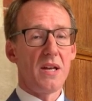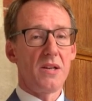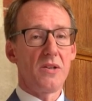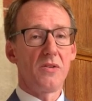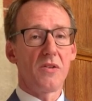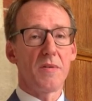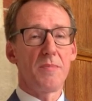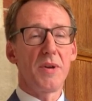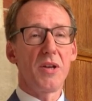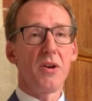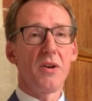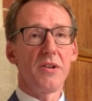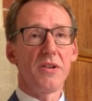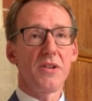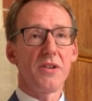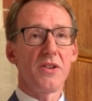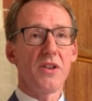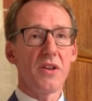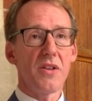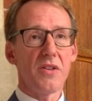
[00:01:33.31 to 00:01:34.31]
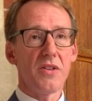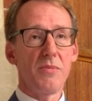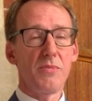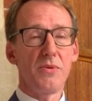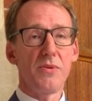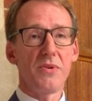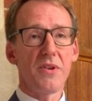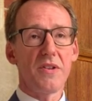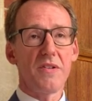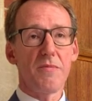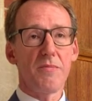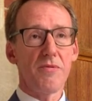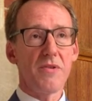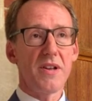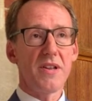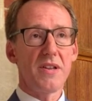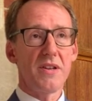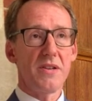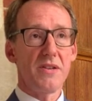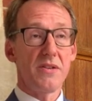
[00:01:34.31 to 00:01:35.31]
looks beyond just the borders of
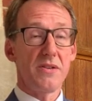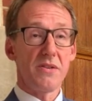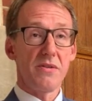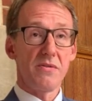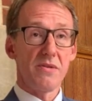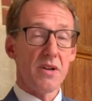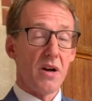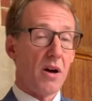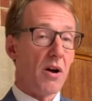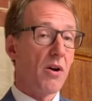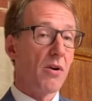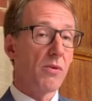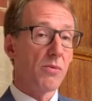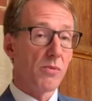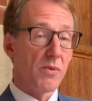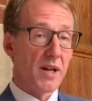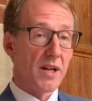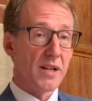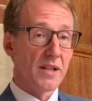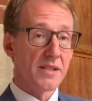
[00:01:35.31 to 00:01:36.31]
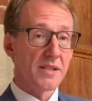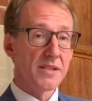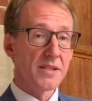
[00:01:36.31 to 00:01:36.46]
Britain to the whole world.